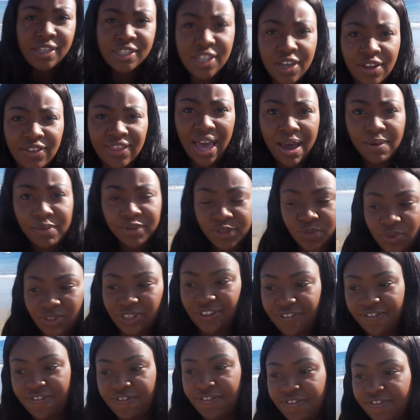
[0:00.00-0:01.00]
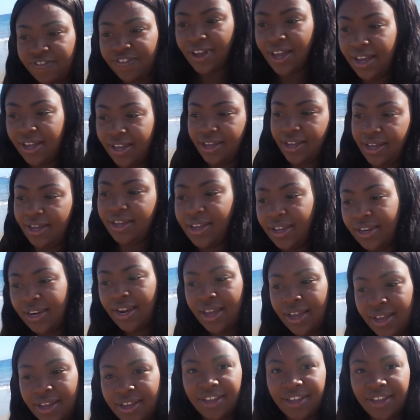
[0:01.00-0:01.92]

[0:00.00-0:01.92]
So that was really fun.